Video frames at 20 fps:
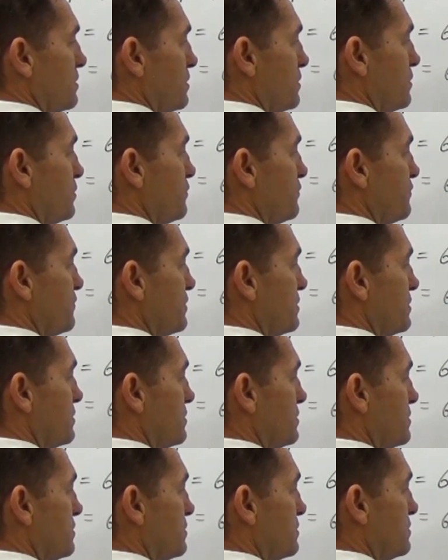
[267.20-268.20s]
over
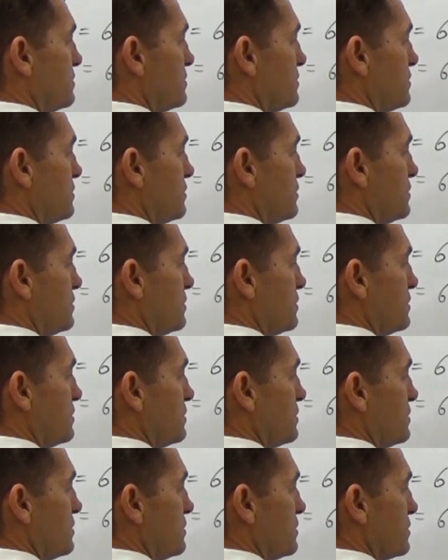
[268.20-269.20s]

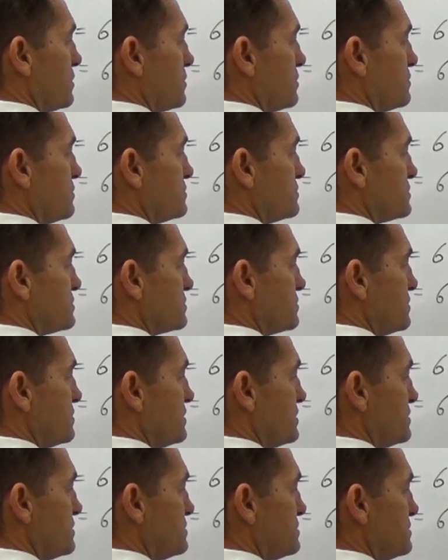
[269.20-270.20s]
cos
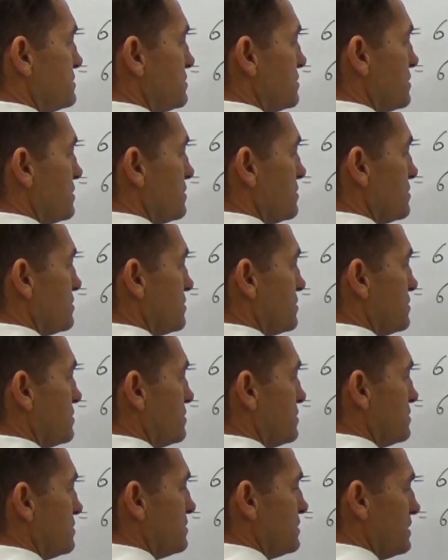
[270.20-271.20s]
squared 0.
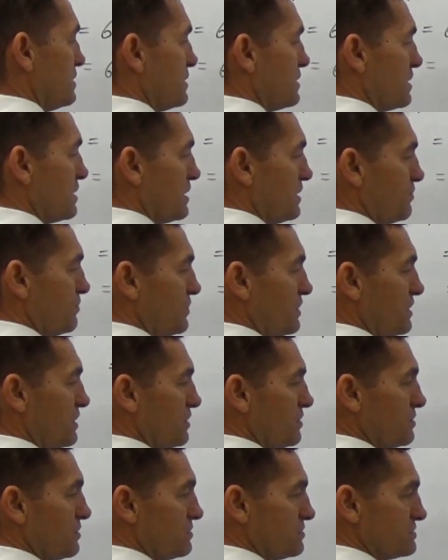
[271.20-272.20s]
And again, we
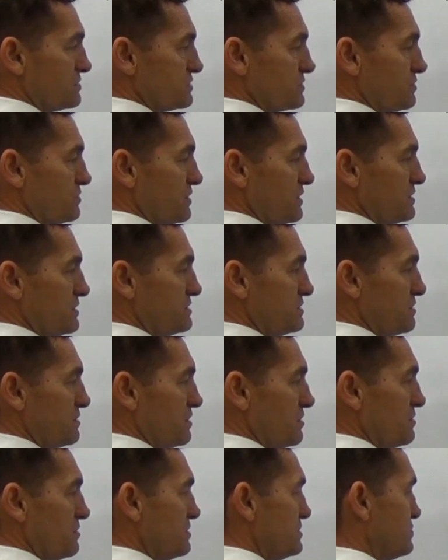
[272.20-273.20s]
know cos squared
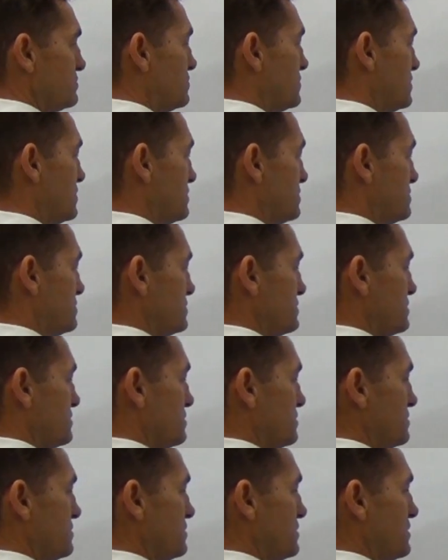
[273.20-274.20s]
0 is 1.
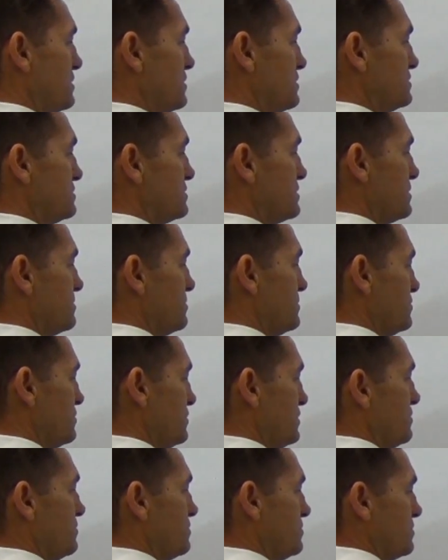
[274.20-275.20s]
So it's going
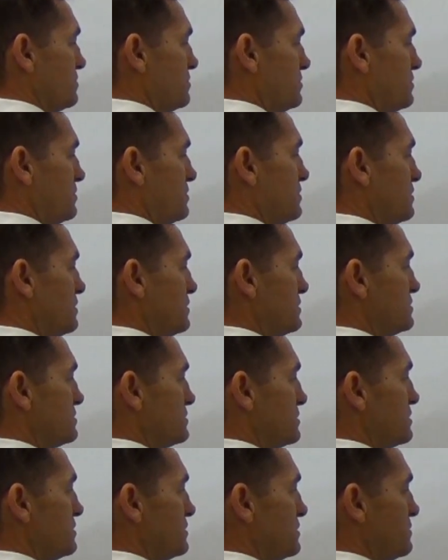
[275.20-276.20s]

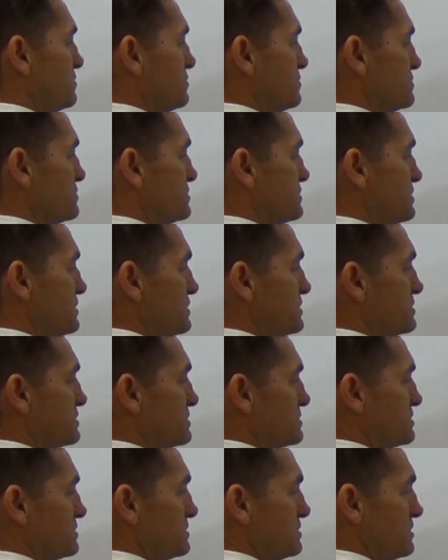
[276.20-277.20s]
to equal
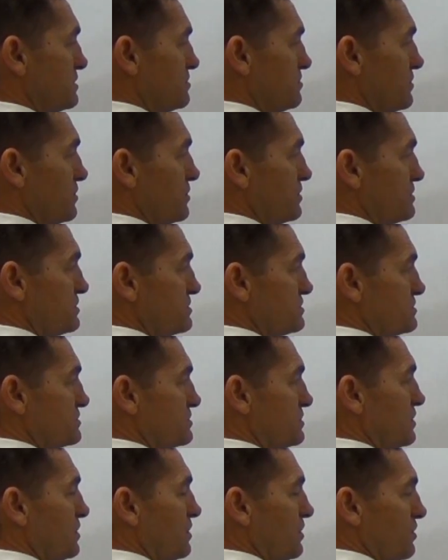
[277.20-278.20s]
6 minus
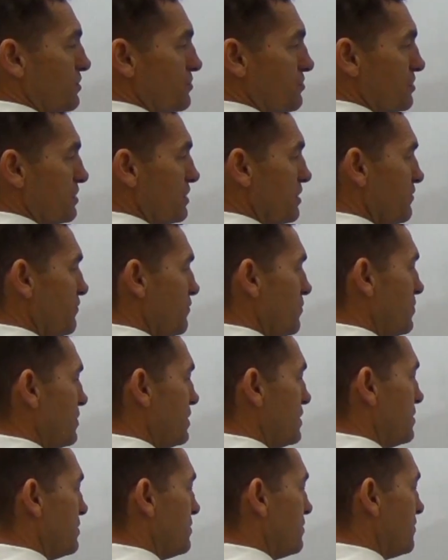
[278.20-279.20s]
3 over
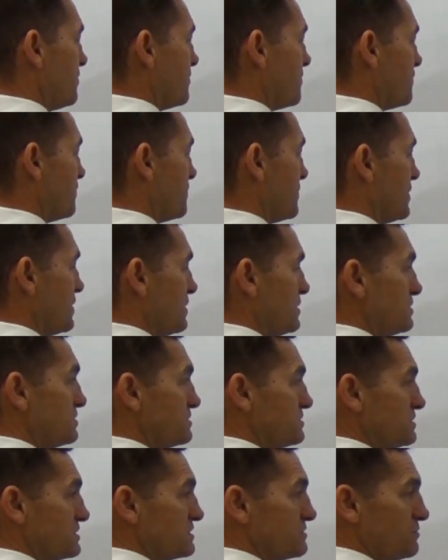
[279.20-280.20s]
1.
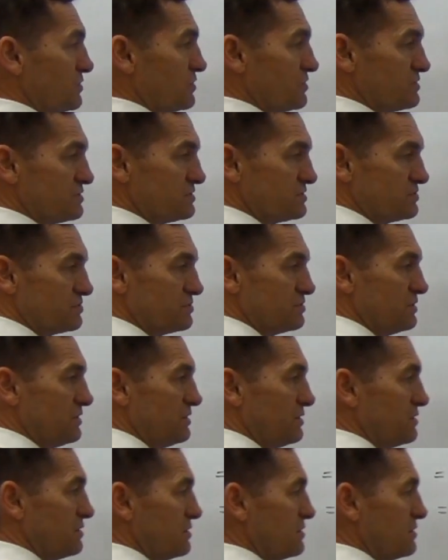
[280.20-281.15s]
6 minus 3